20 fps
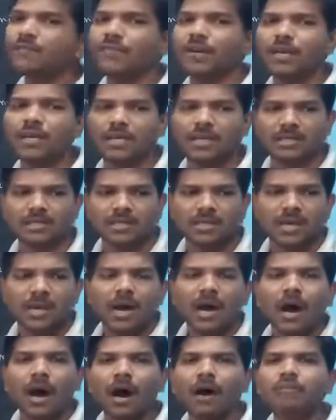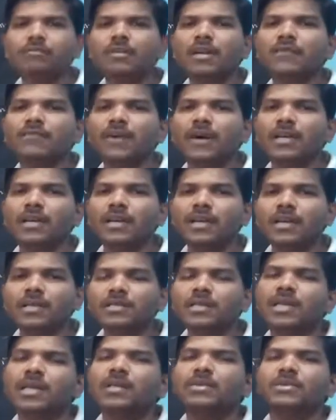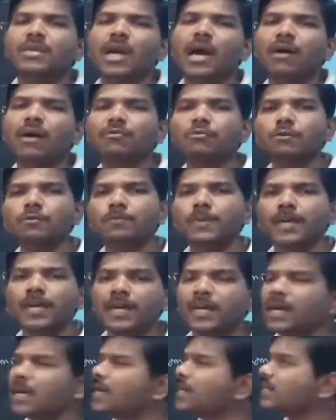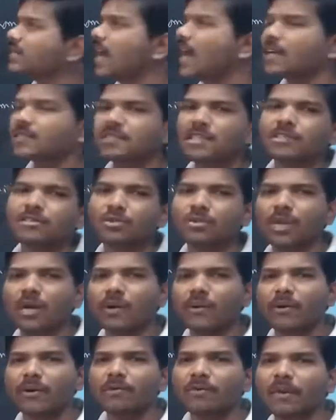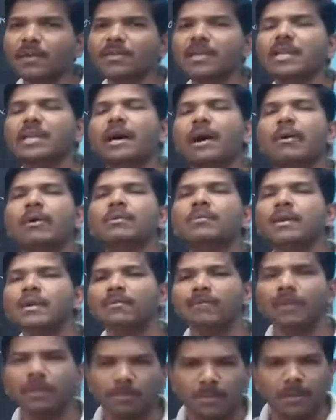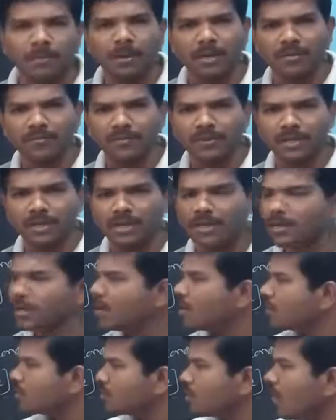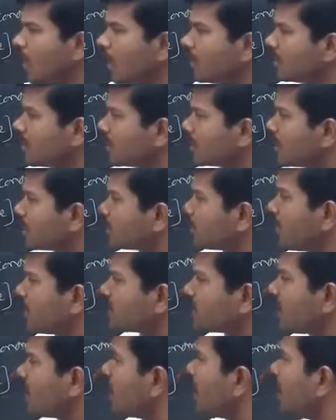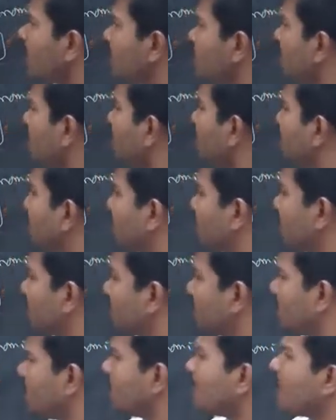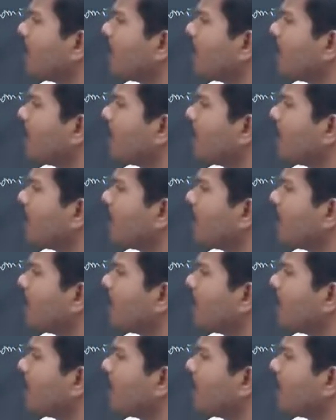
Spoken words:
5 years, they have to pay taxes to the government, then government will be benefited. So under the special economic zone,